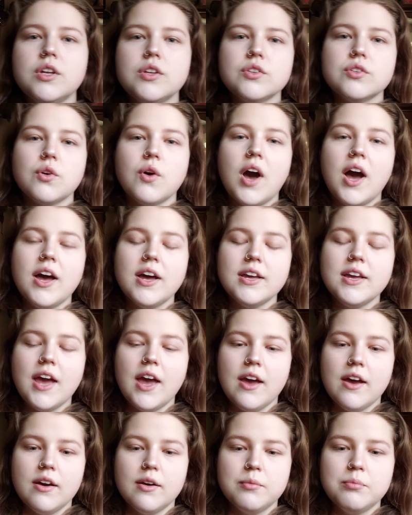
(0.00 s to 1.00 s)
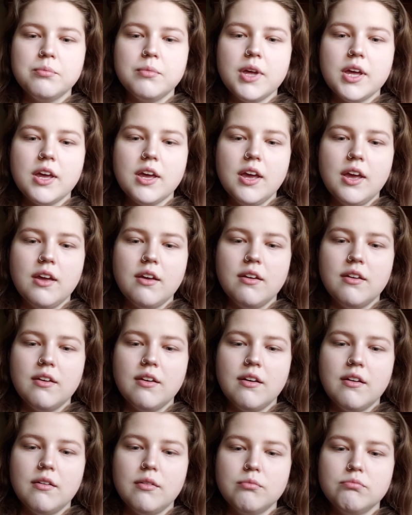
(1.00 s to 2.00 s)
so I am
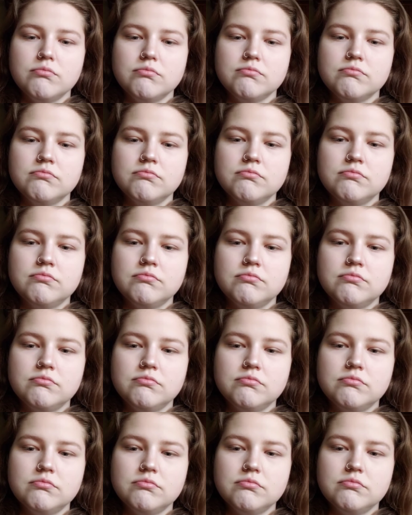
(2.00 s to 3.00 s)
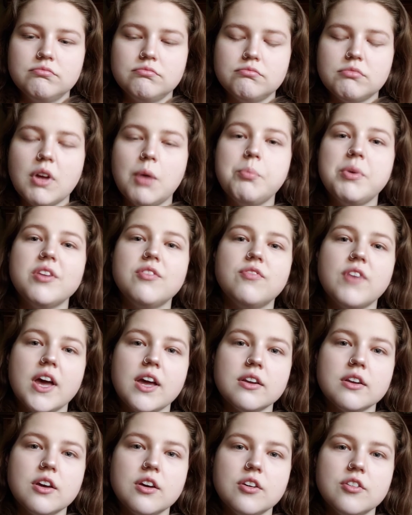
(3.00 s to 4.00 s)
a big
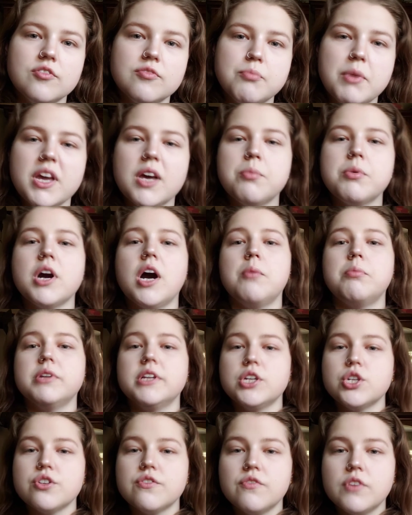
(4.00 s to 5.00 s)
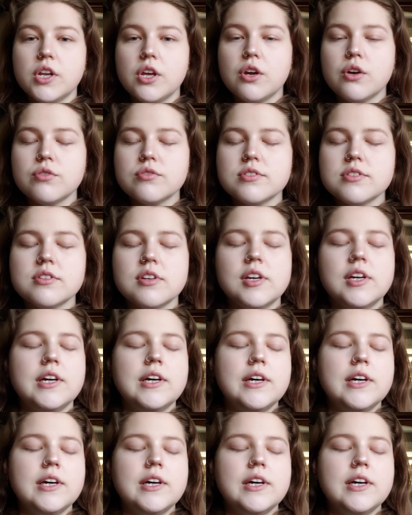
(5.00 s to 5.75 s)
fan of makeup compilation videos.